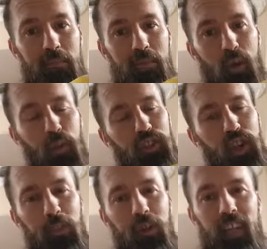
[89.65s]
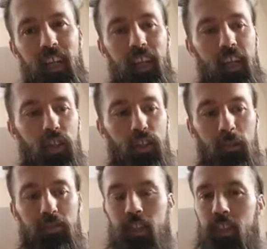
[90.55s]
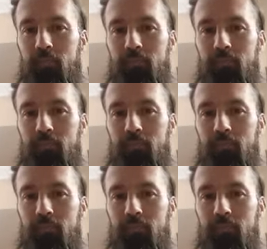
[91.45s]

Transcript: but we'll talk about that later. You know what I'm saying?